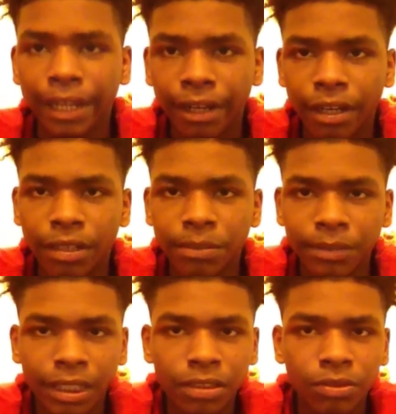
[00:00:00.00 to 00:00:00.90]
Um,
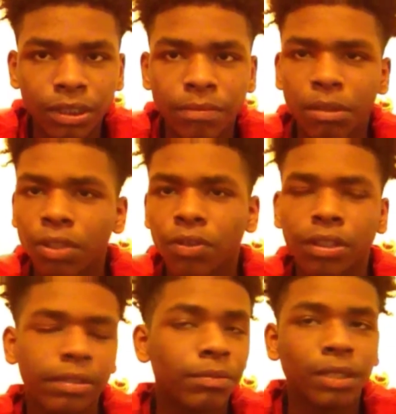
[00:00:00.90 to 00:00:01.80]
next week, or
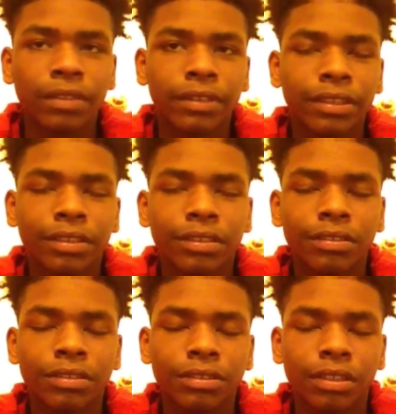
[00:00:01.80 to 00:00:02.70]
whatever.
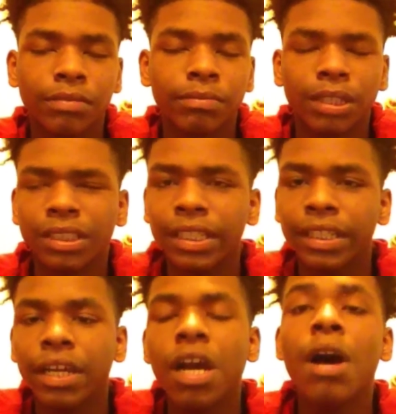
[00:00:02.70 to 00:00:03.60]
Monday,
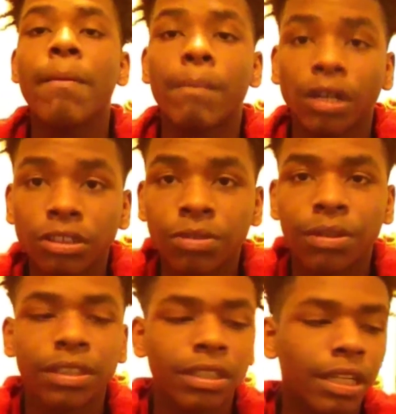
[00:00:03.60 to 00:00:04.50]
March
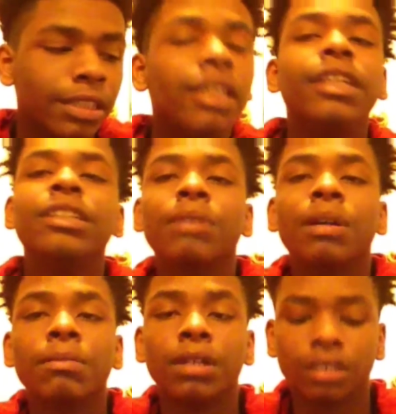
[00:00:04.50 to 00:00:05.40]
20th, guys. It is my
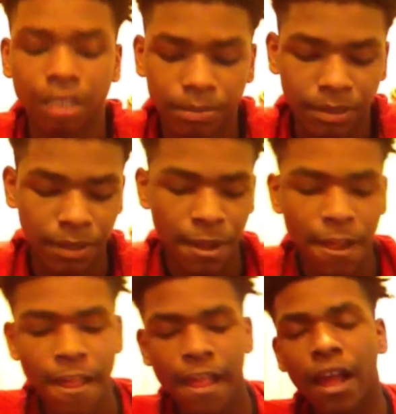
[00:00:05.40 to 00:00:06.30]
birthday. I mean,
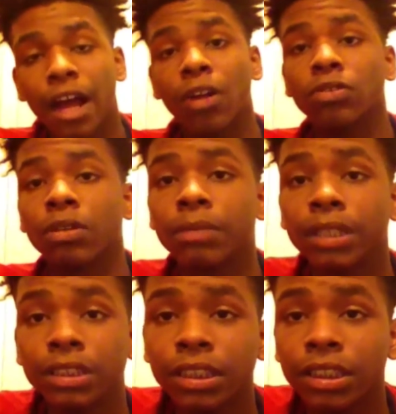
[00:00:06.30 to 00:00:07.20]
I don't know. I might
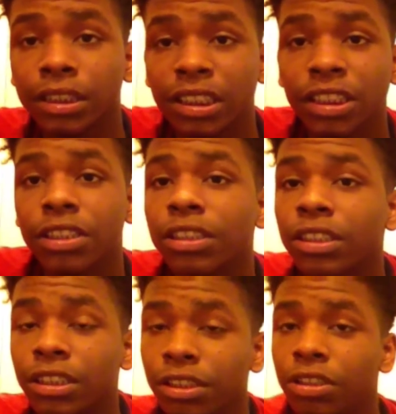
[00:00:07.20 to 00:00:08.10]
just get sneakers,
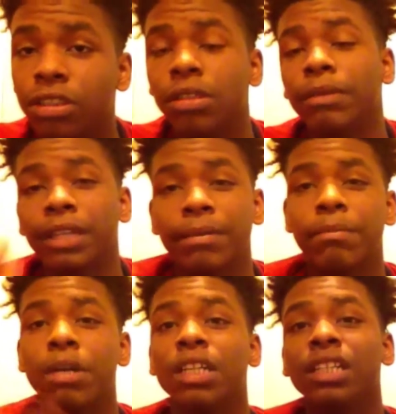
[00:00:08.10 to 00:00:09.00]
get get
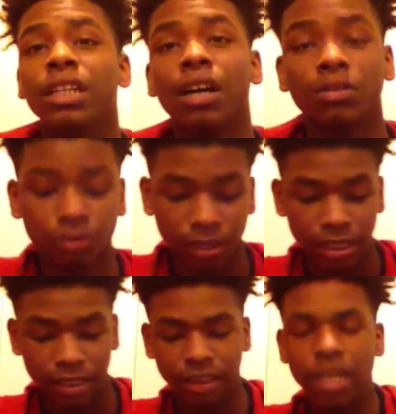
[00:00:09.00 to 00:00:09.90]
money. I don't know,
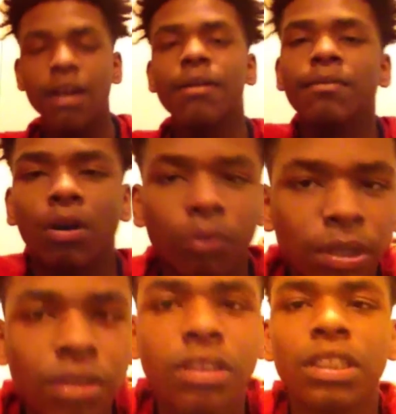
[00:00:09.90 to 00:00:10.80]
guys. But
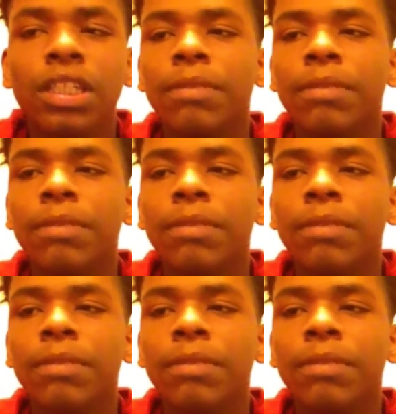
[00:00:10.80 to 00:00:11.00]
we'll see.